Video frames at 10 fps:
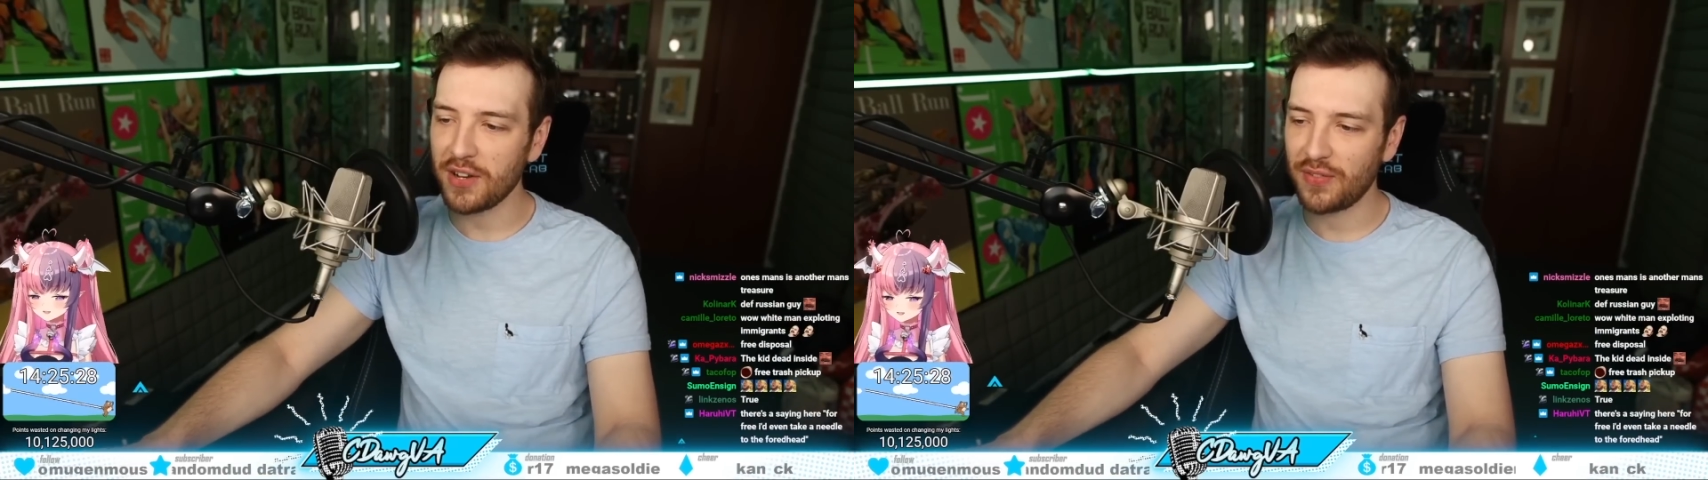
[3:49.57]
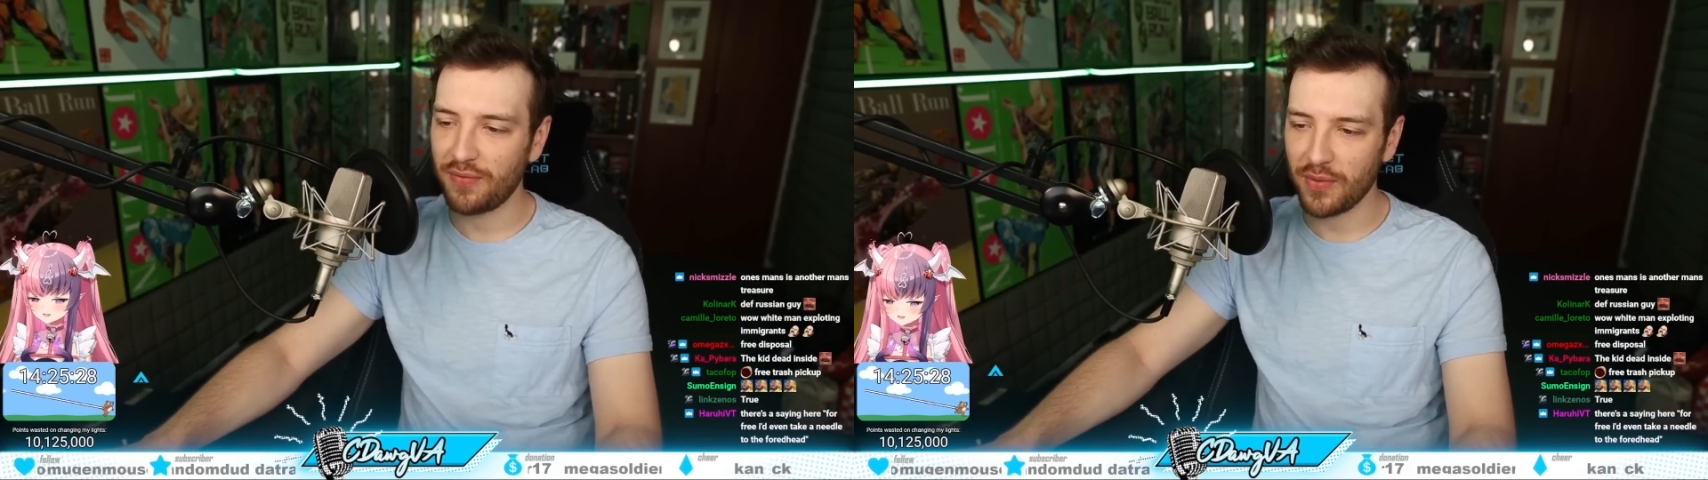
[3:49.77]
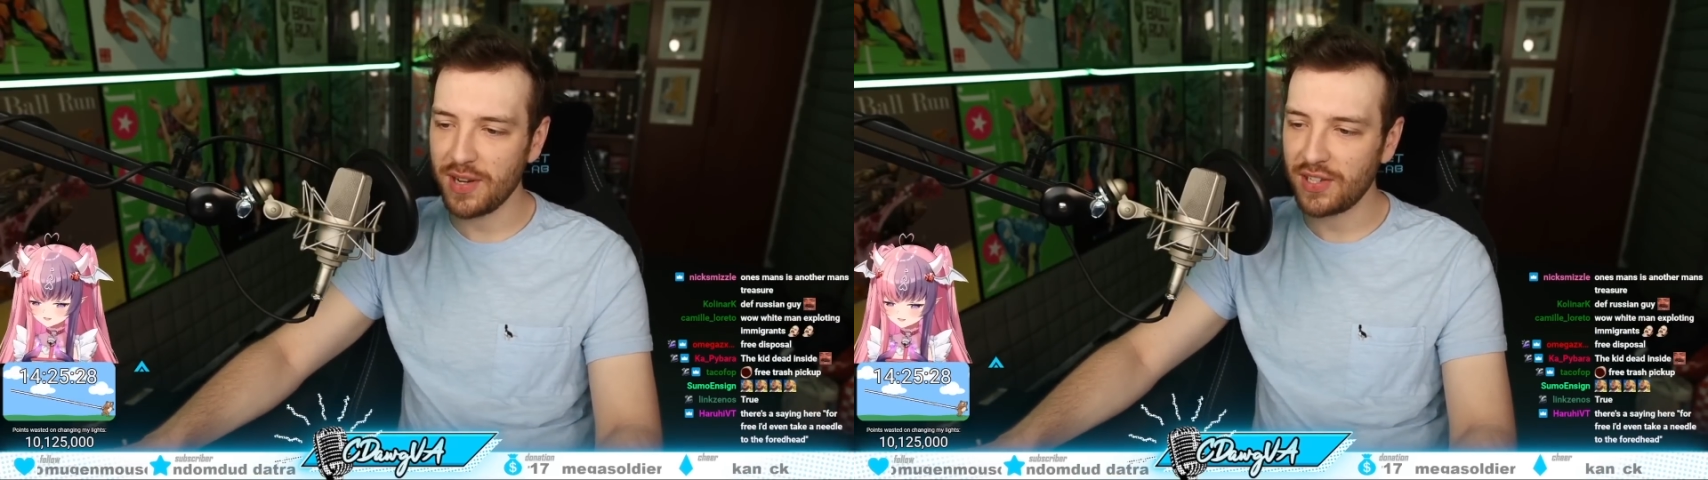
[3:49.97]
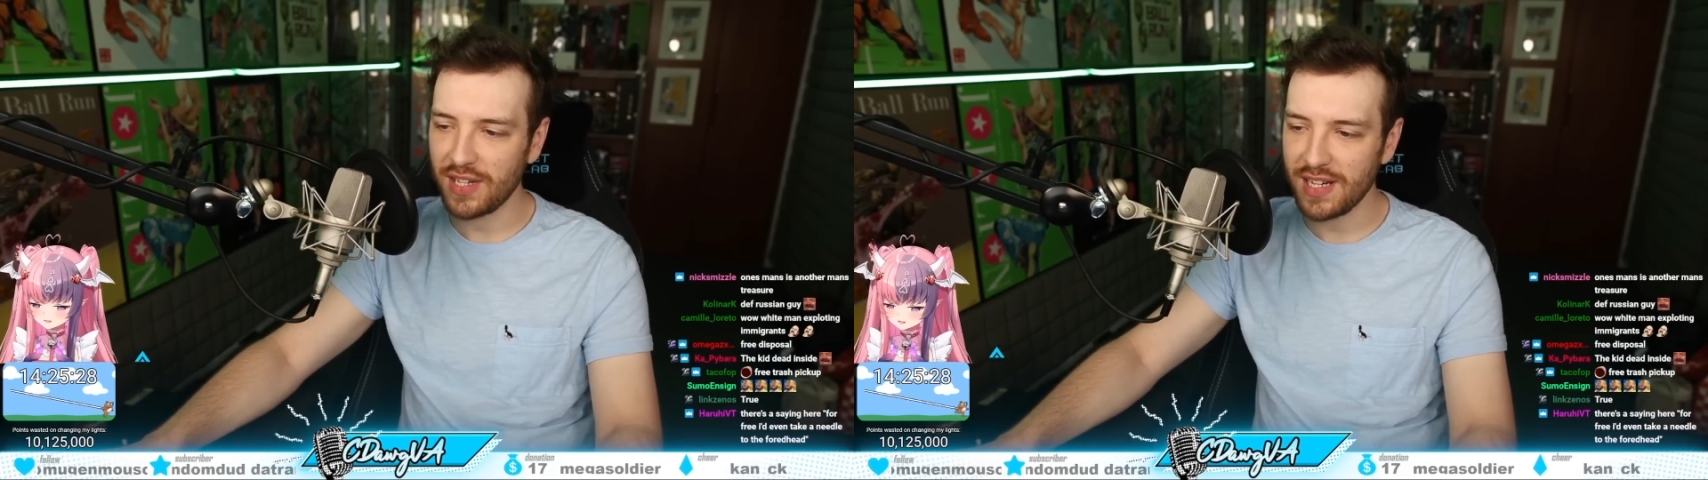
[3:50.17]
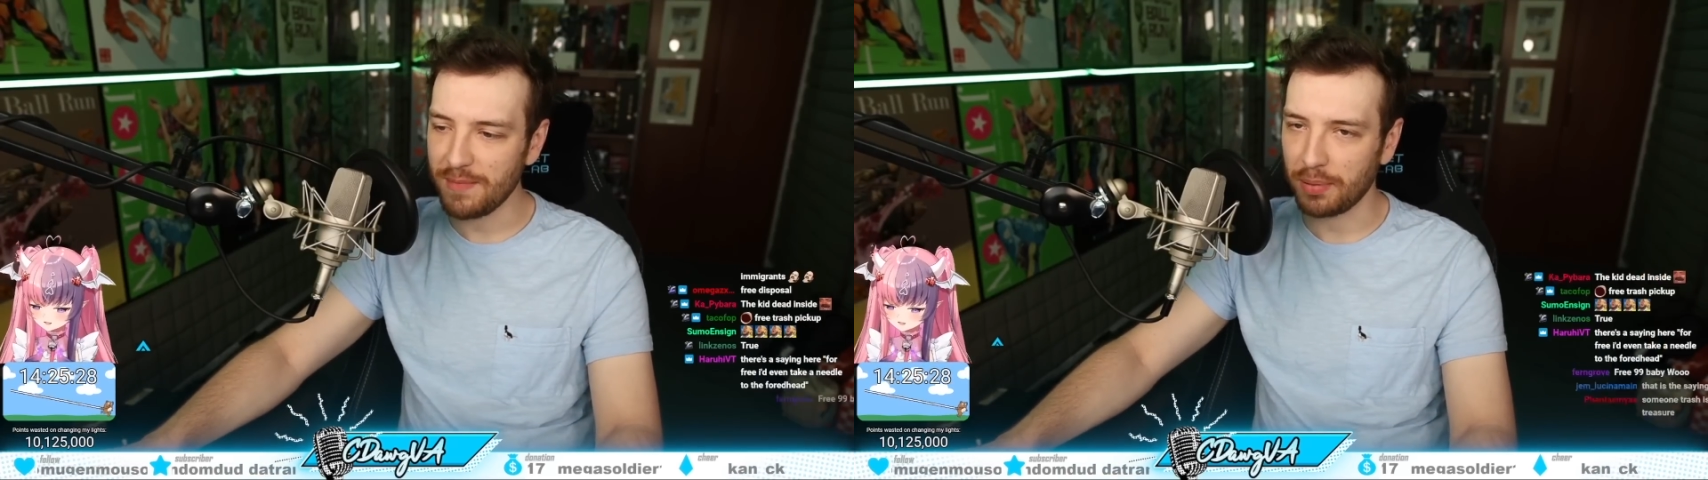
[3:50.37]
a three
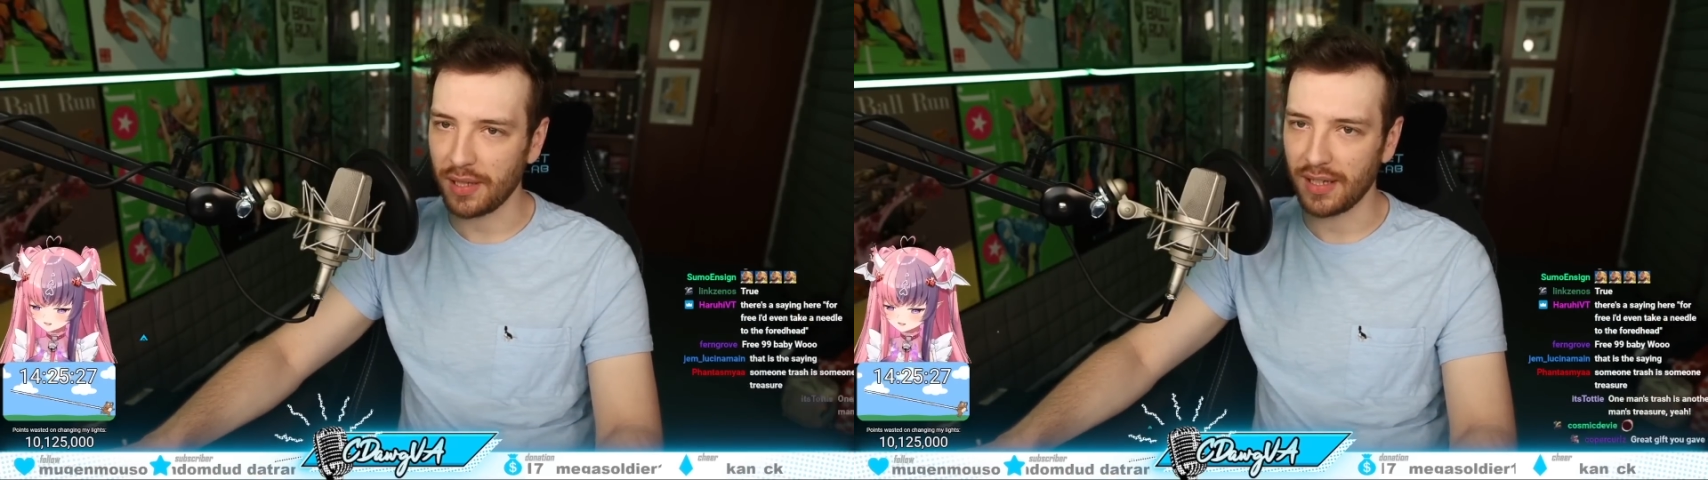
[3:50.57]
CD player.